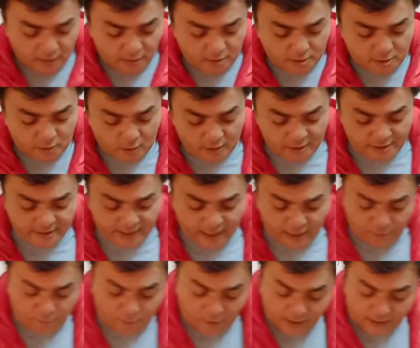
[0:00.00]

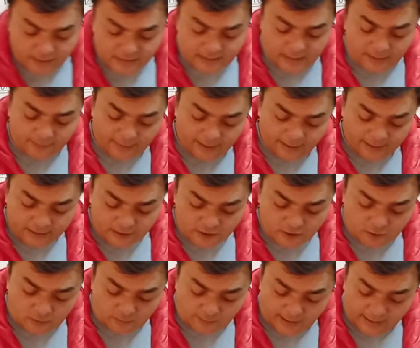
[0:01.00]
Social forestry
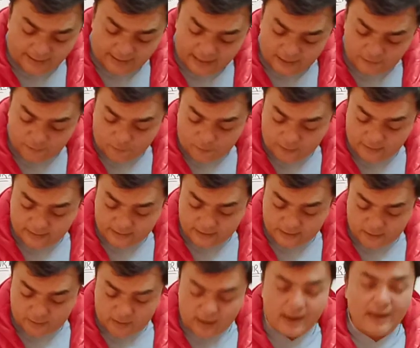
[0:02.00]
means to manage
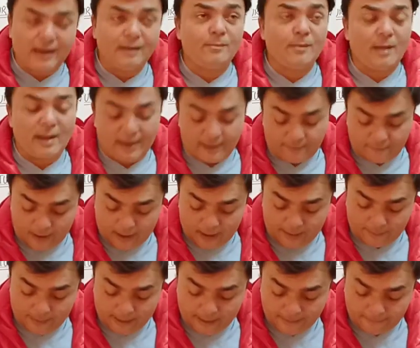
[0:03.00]
forests to help
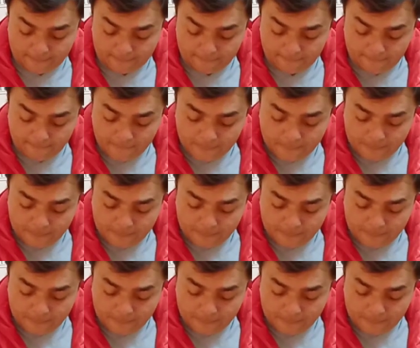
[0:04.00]
environment,